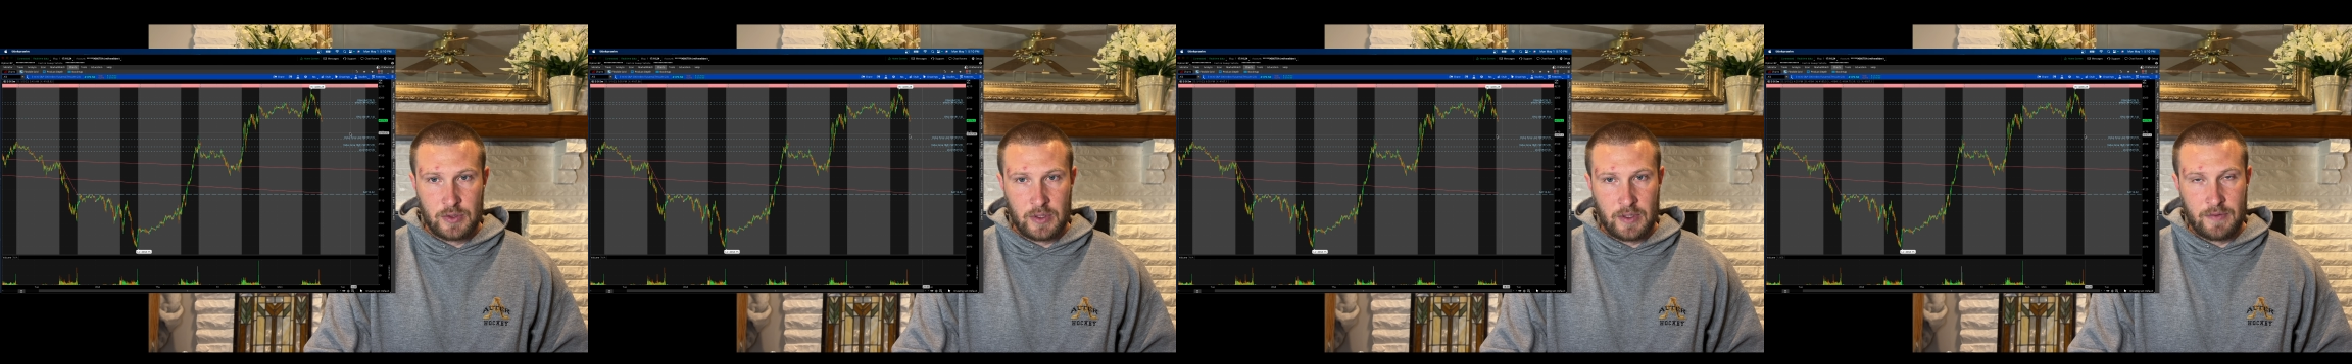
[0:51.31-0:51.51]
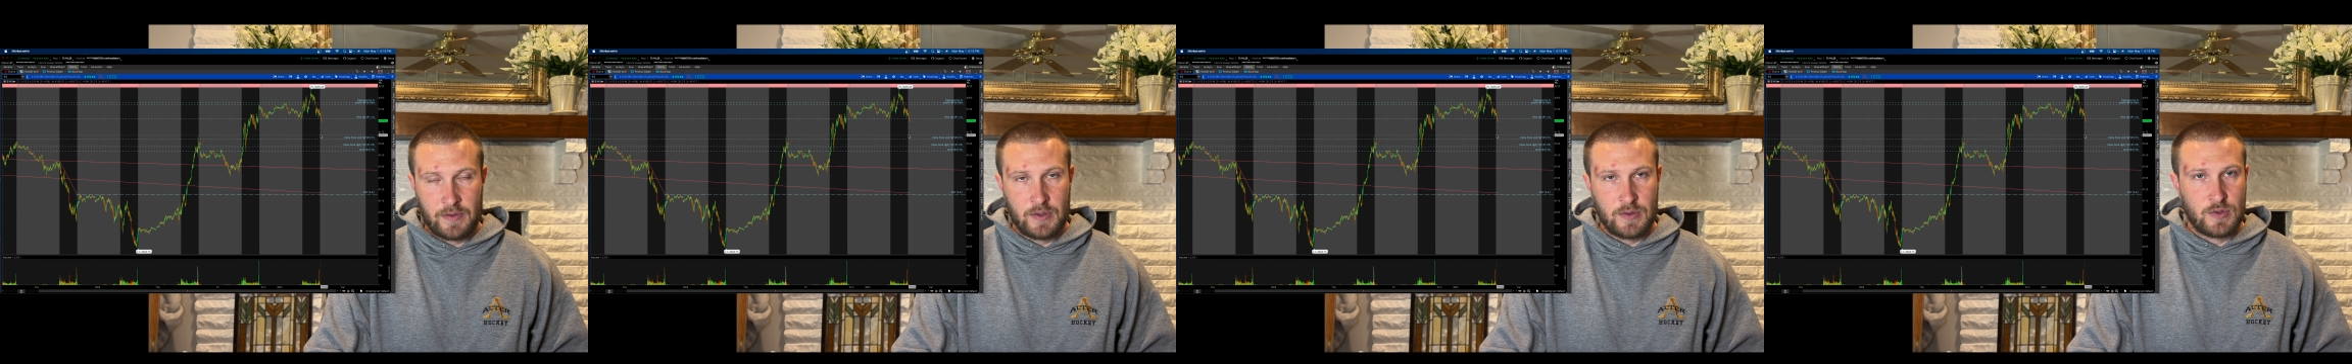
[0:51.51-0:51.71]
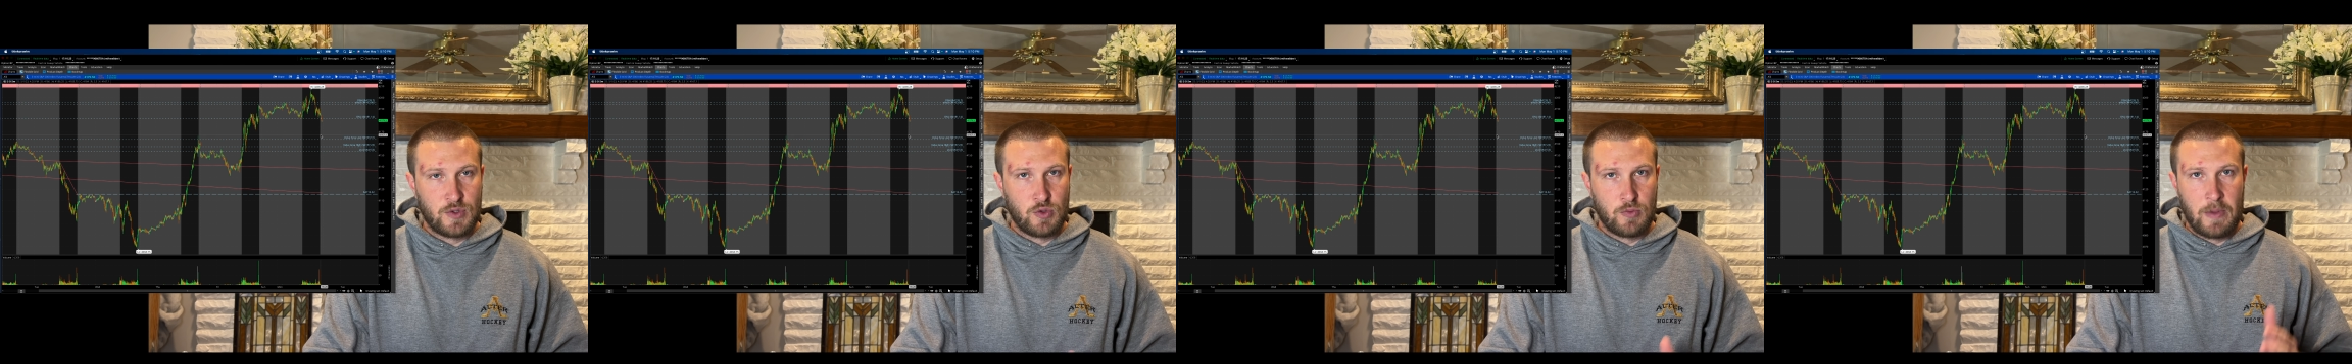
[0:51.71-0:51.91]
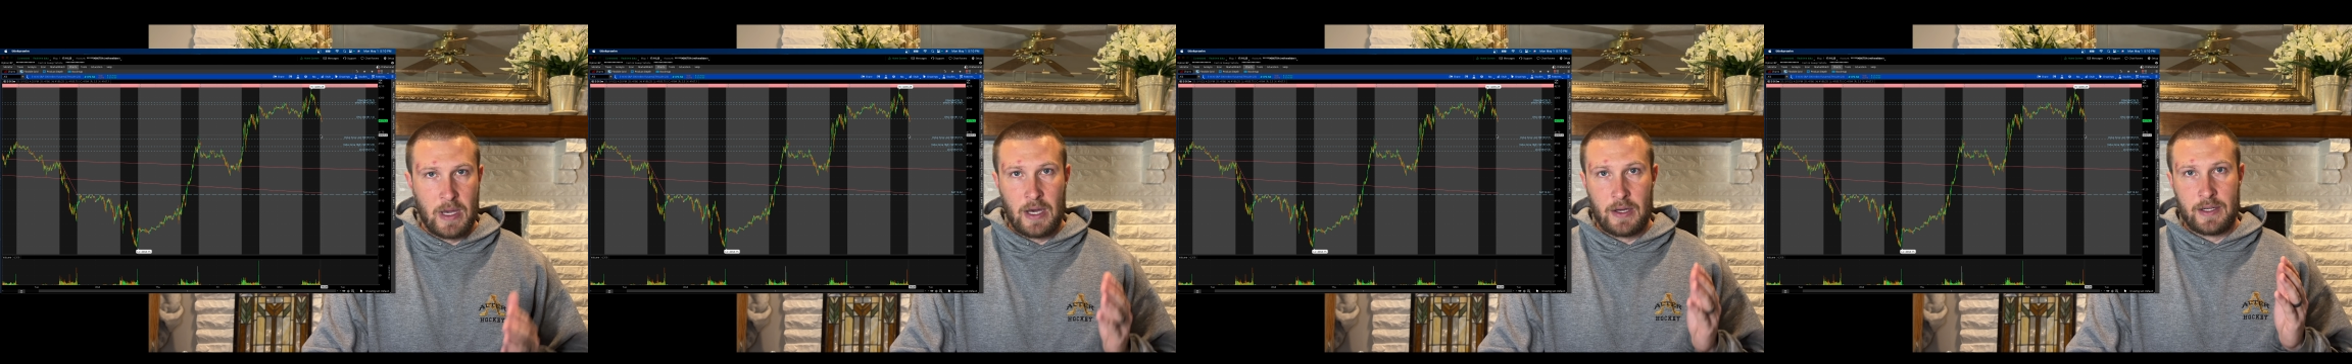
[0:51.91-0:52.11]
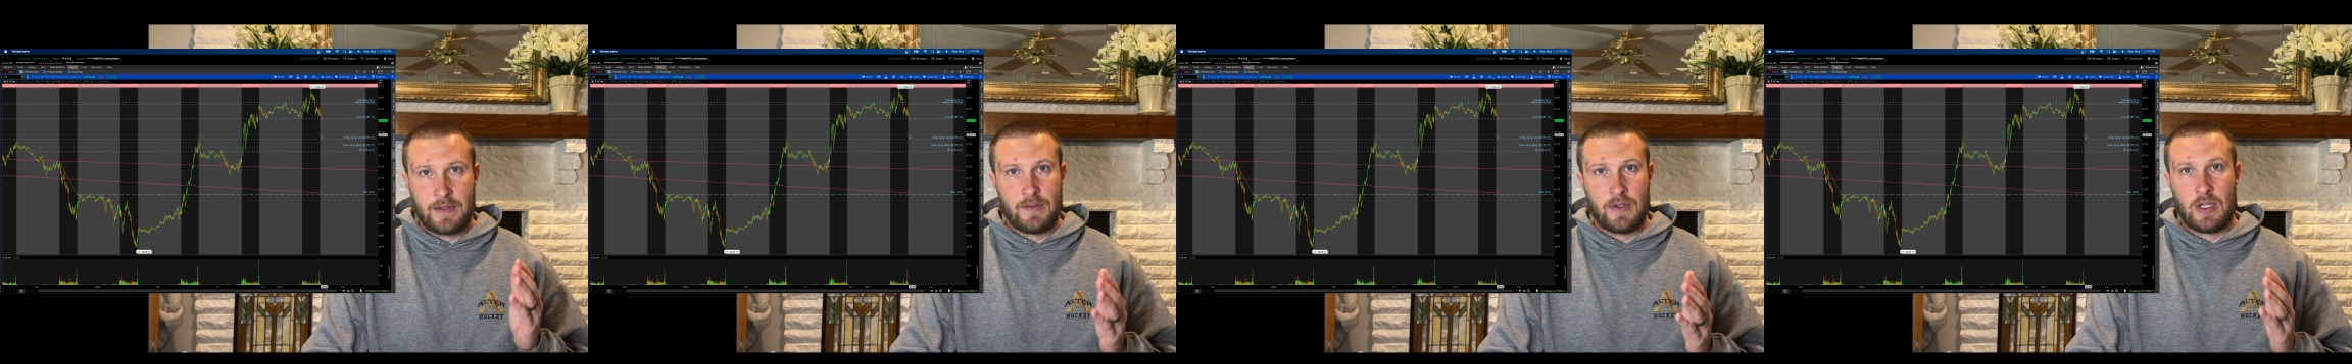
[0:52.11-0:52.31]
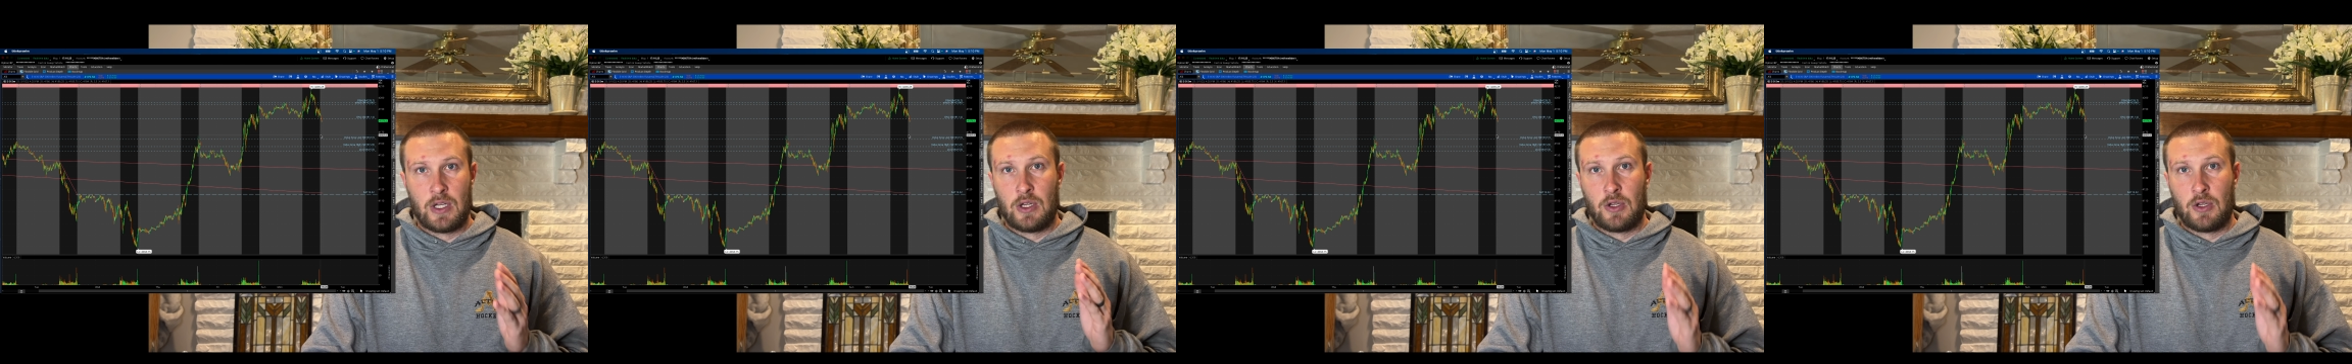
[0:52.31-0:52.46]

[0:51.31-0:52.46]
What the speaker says: If you zoom out even a